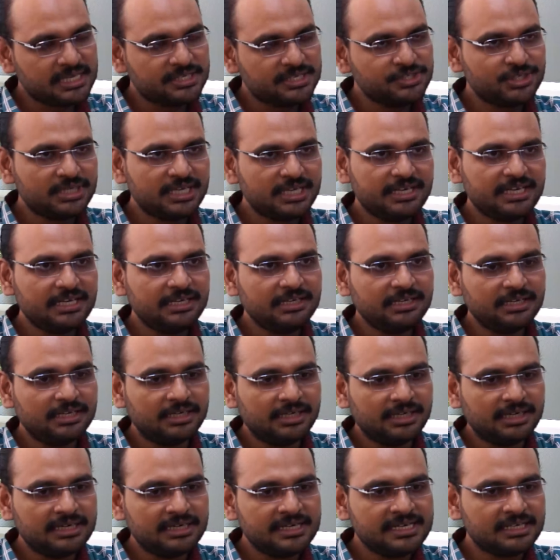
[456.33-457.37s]
engineering
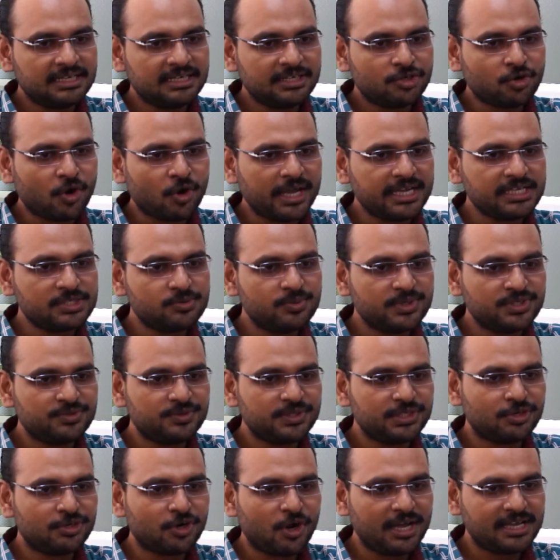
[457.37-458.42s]
drawings which we
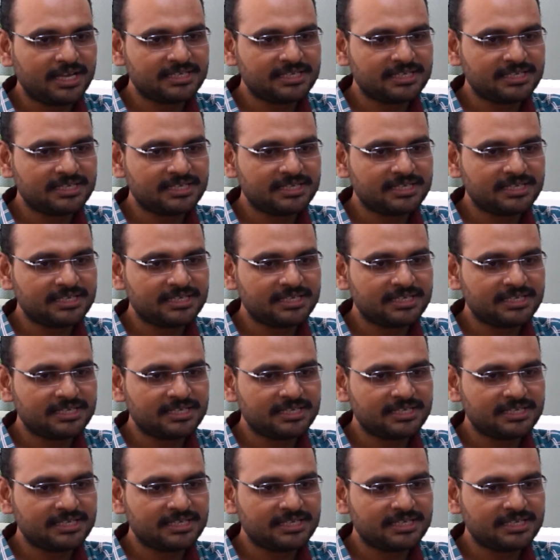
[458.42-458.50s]
draw